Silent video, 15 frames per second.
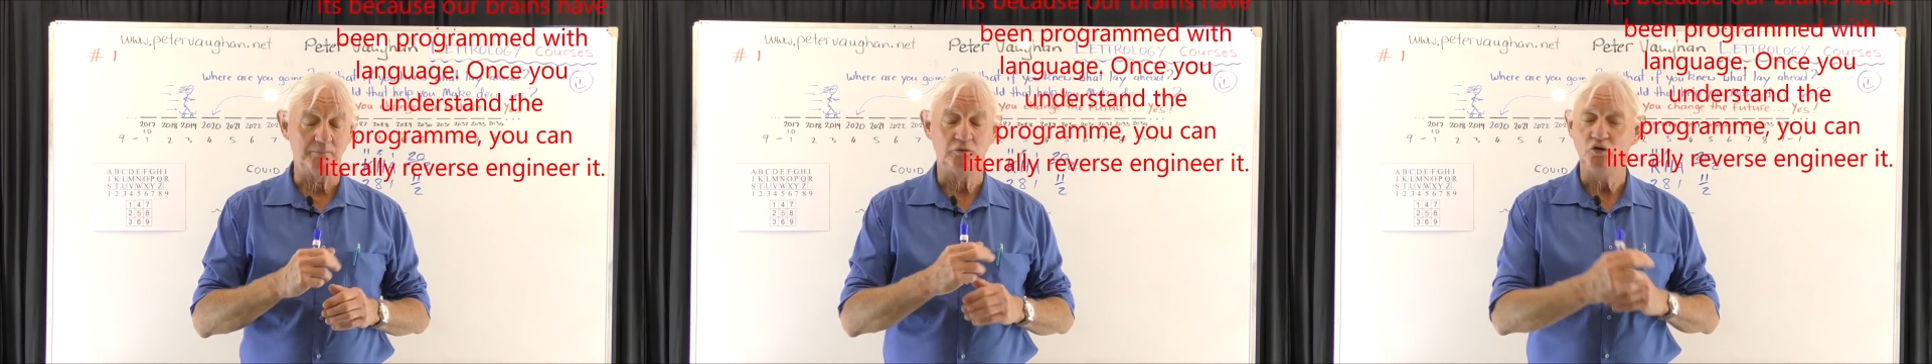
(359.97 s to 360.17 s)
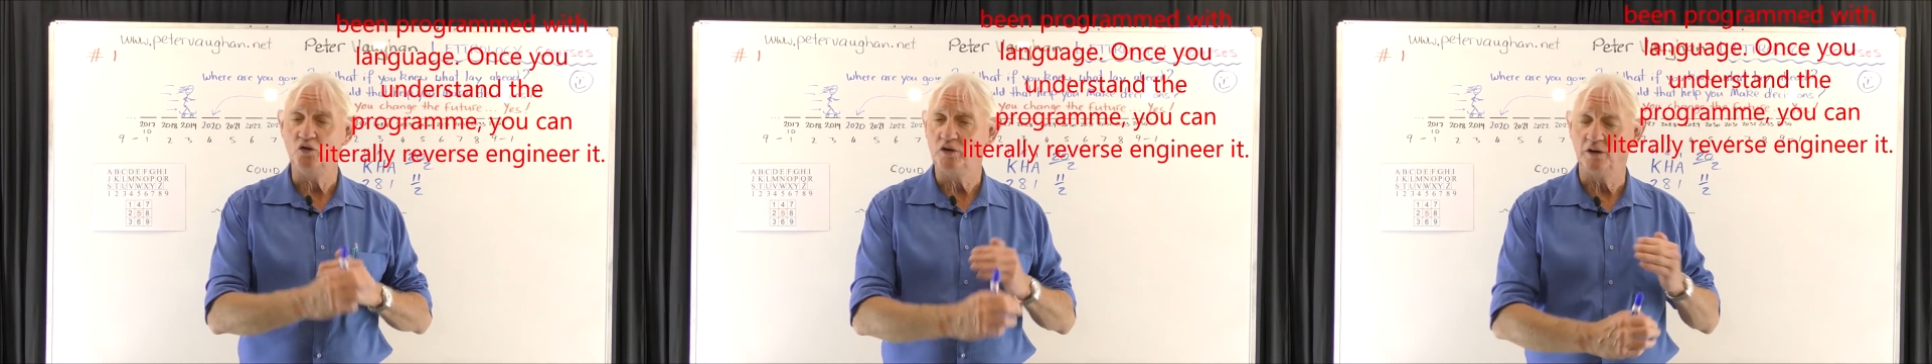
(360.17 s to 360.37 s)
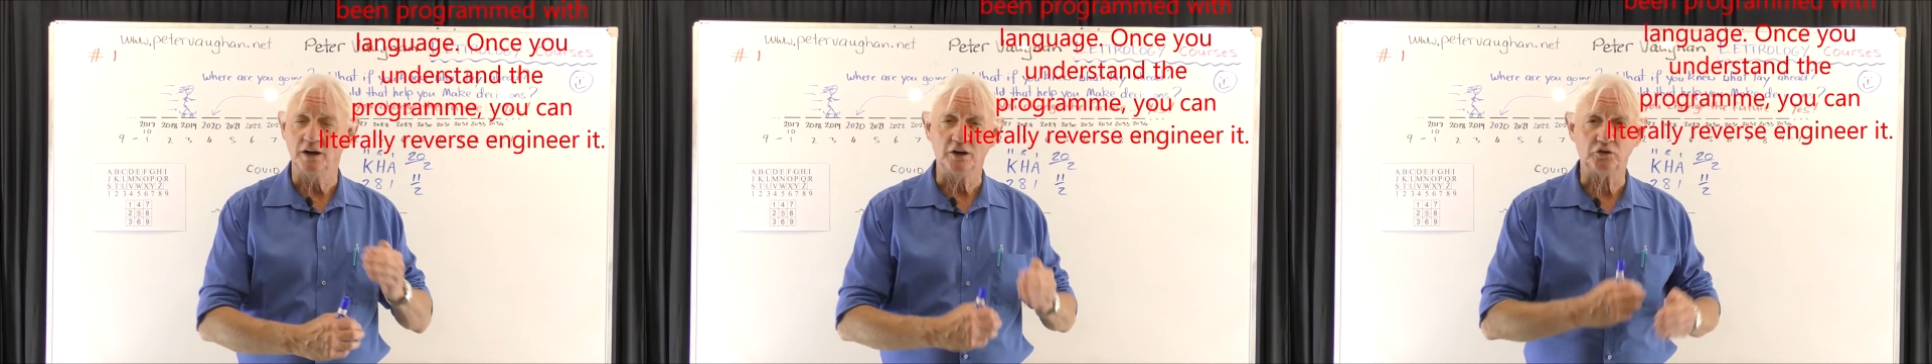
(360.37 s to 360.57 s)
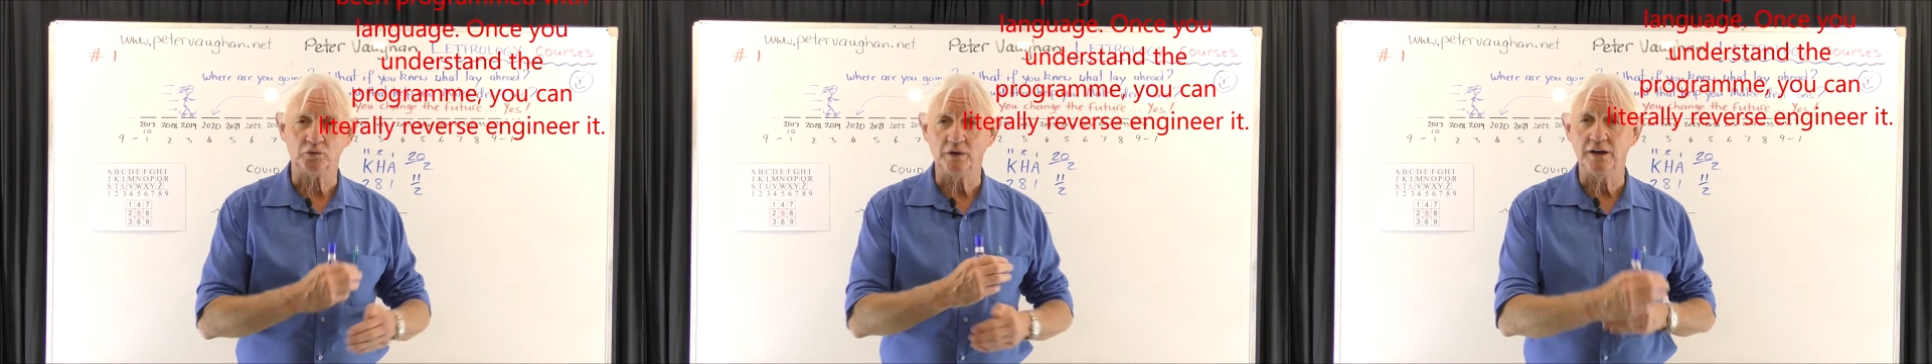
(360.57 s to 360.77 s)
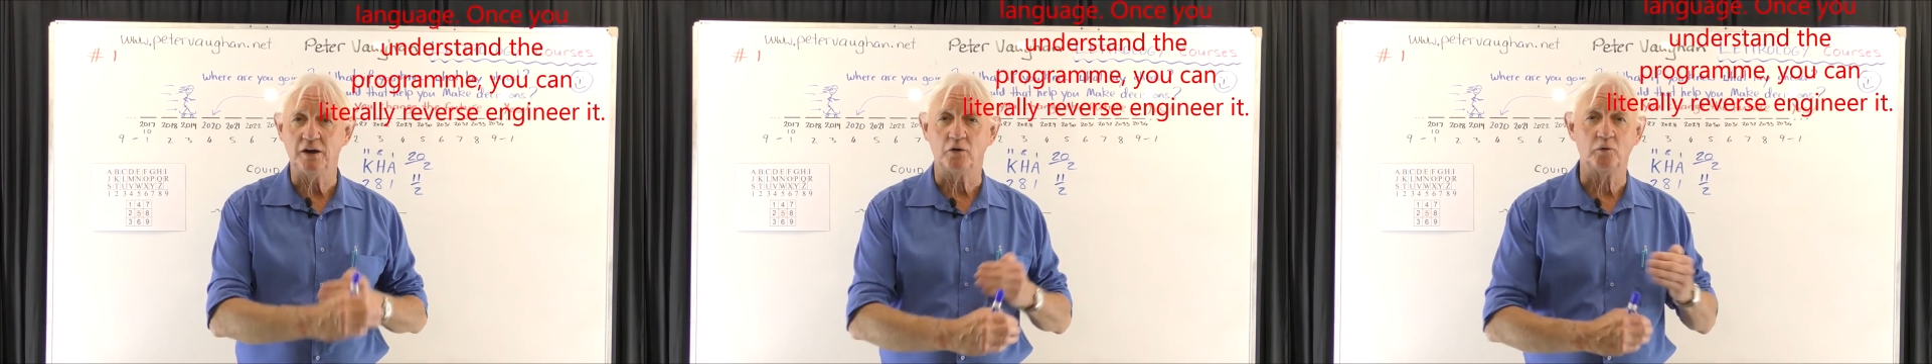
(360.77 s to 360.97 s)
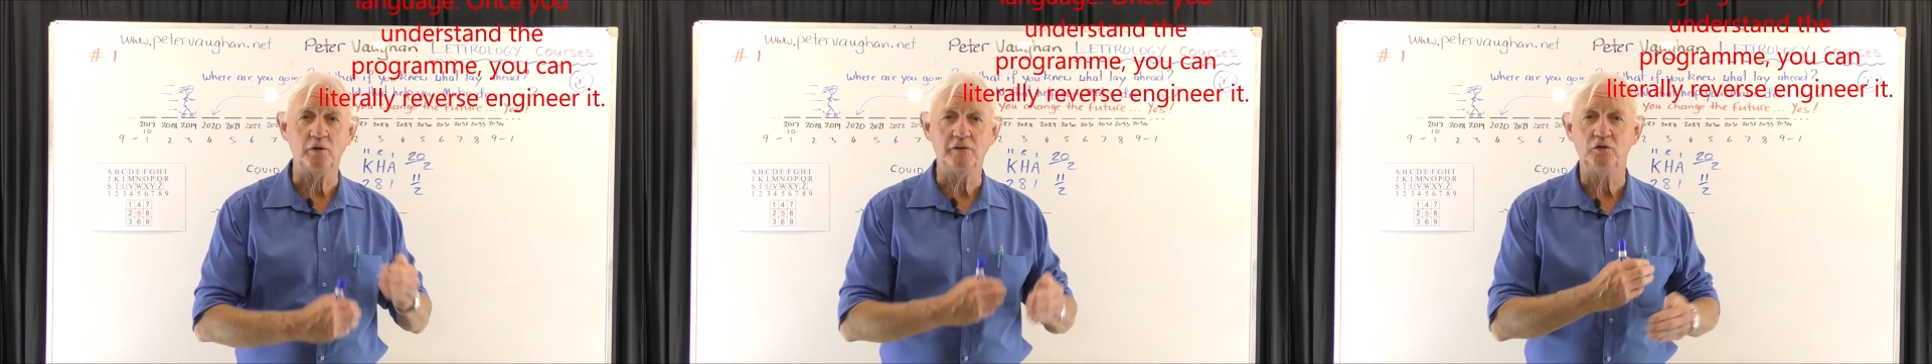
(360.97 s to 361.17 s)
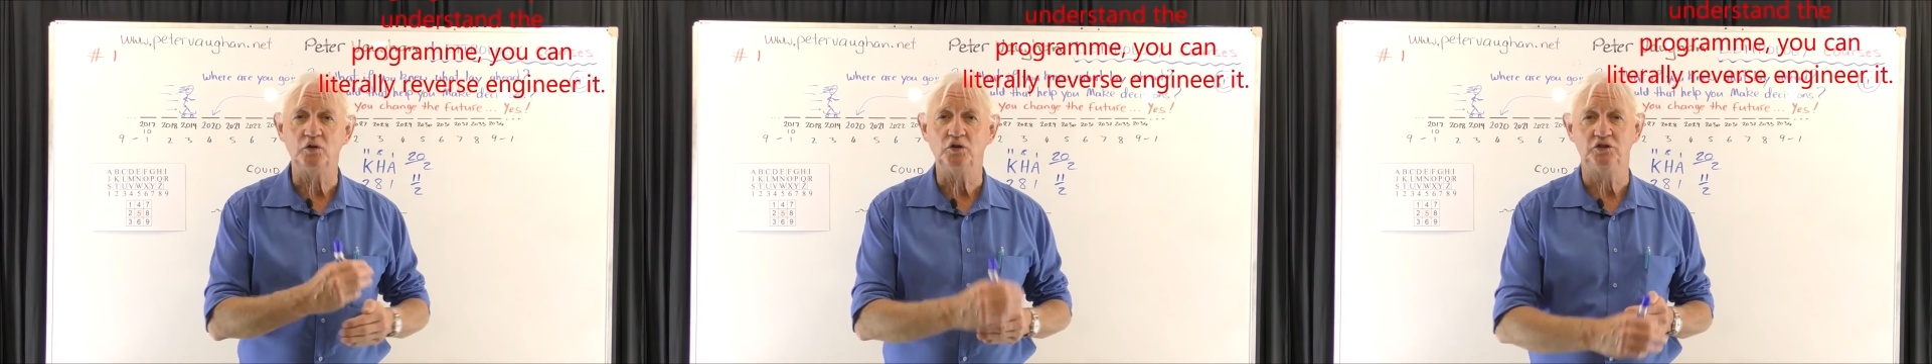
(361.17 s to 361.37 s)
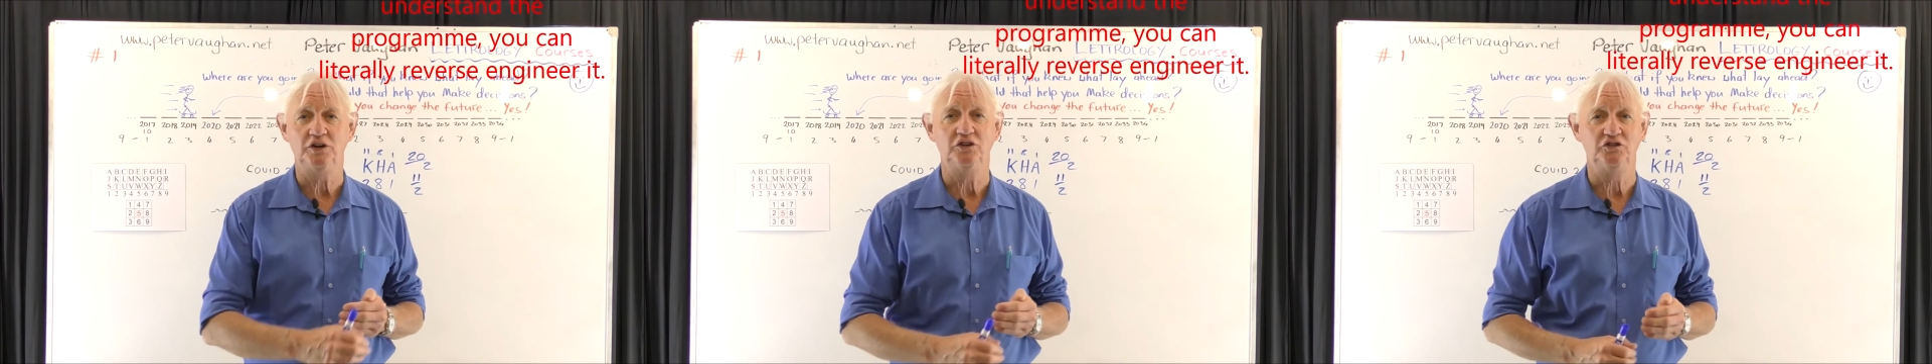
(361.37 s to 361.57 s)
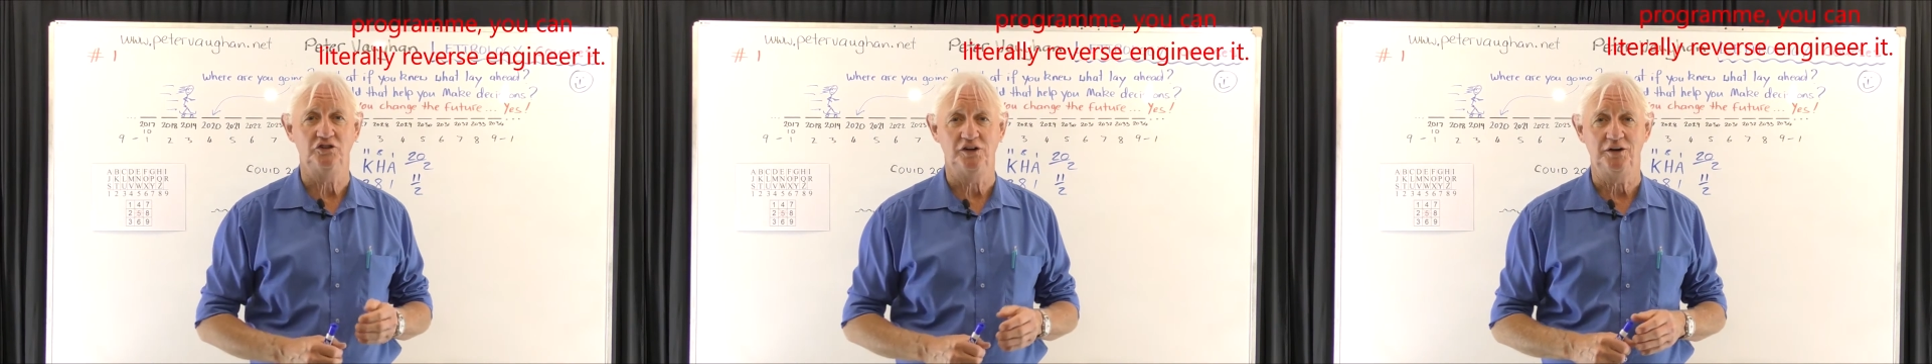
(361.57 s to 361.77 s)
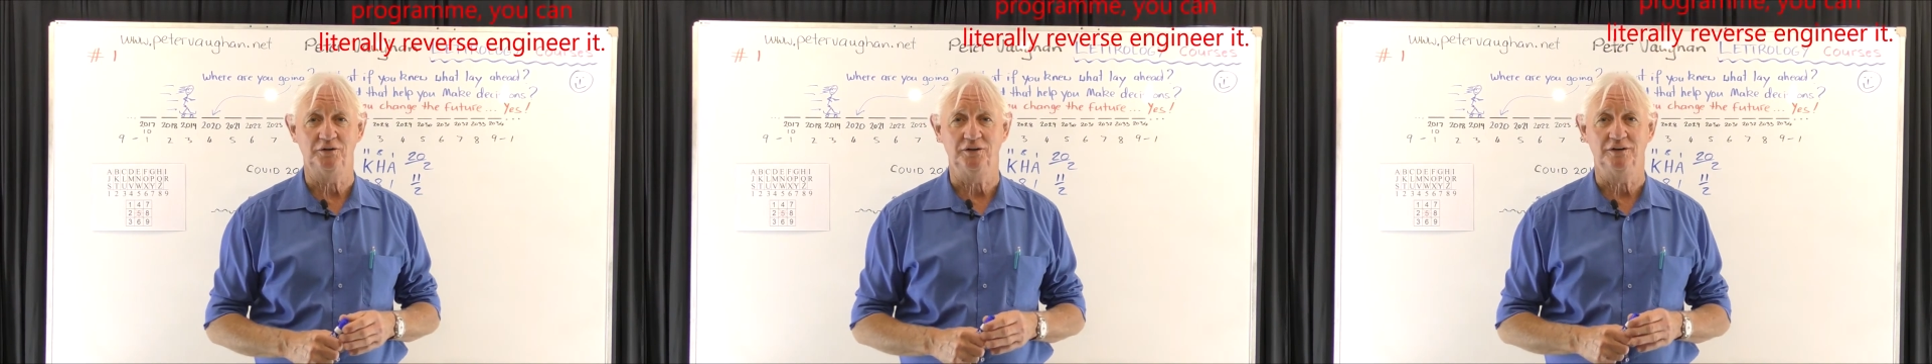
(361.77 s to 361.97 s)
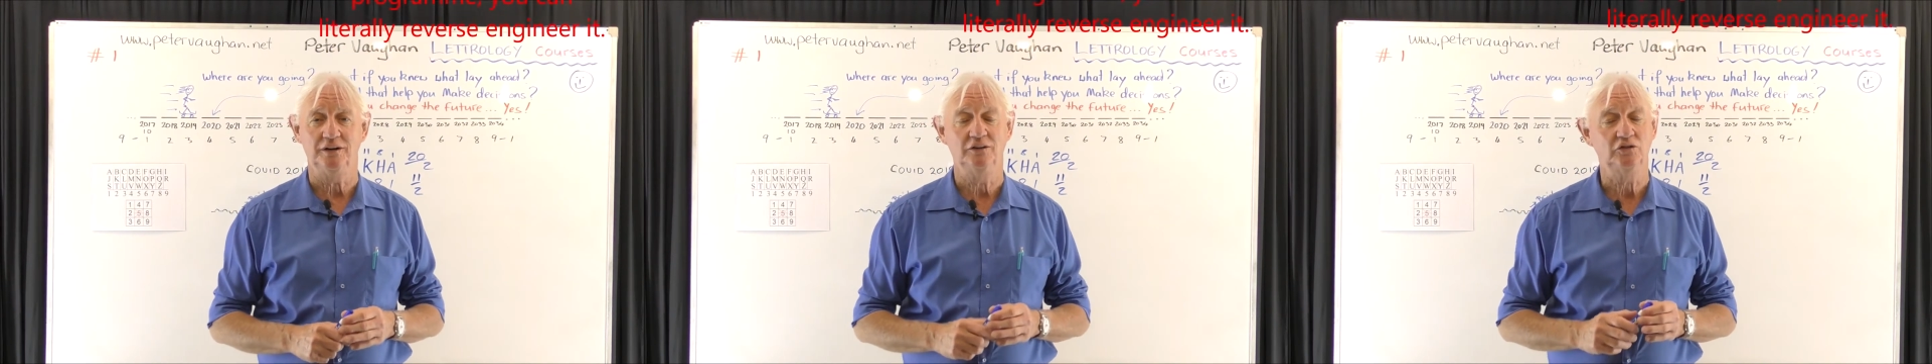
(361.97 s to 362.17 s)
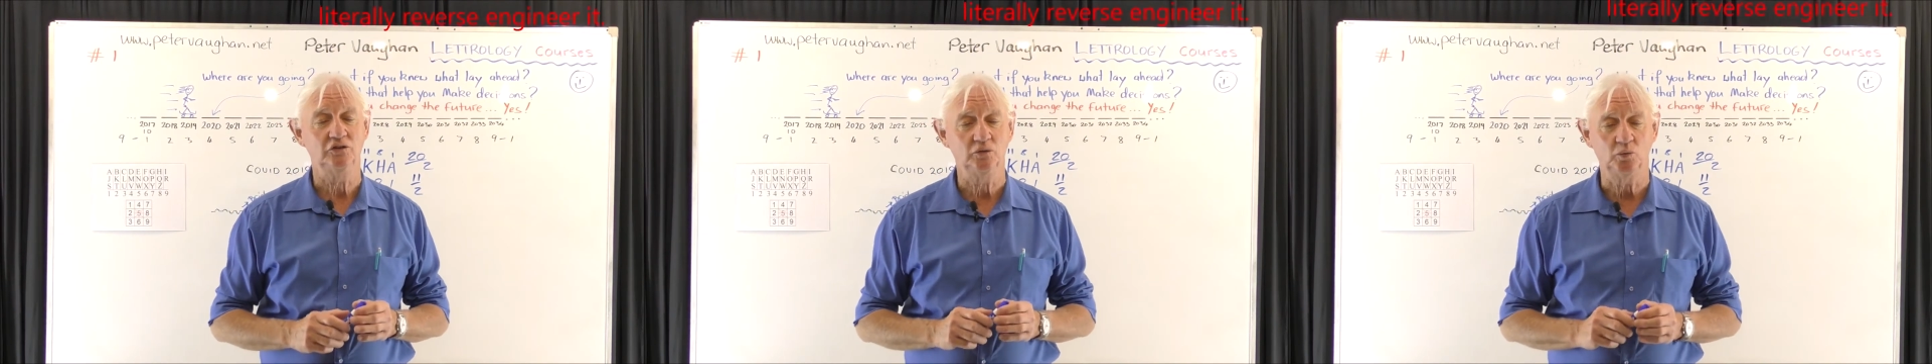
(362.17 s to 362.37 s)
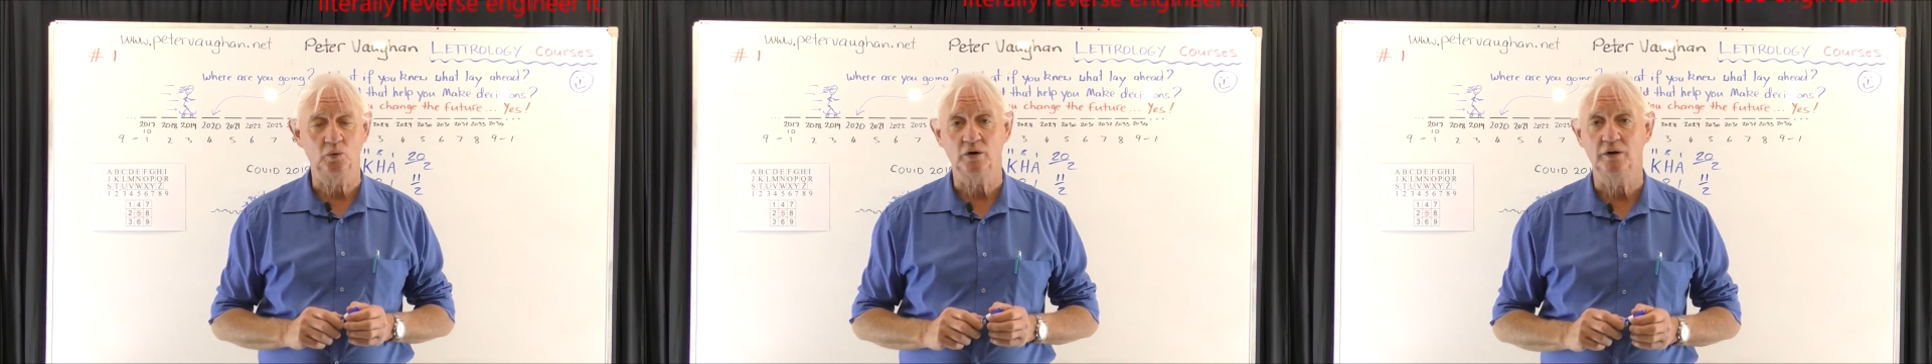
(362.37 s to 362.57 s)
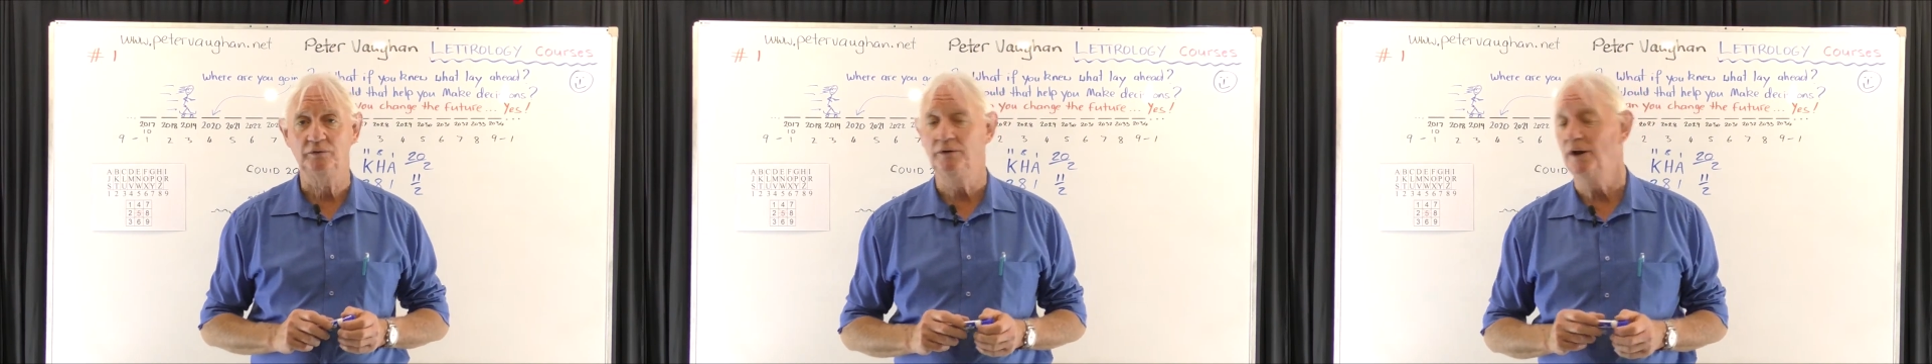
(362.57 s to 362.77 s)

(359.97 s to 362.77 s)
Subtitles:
you can literally reverse engineer it. And this is what I've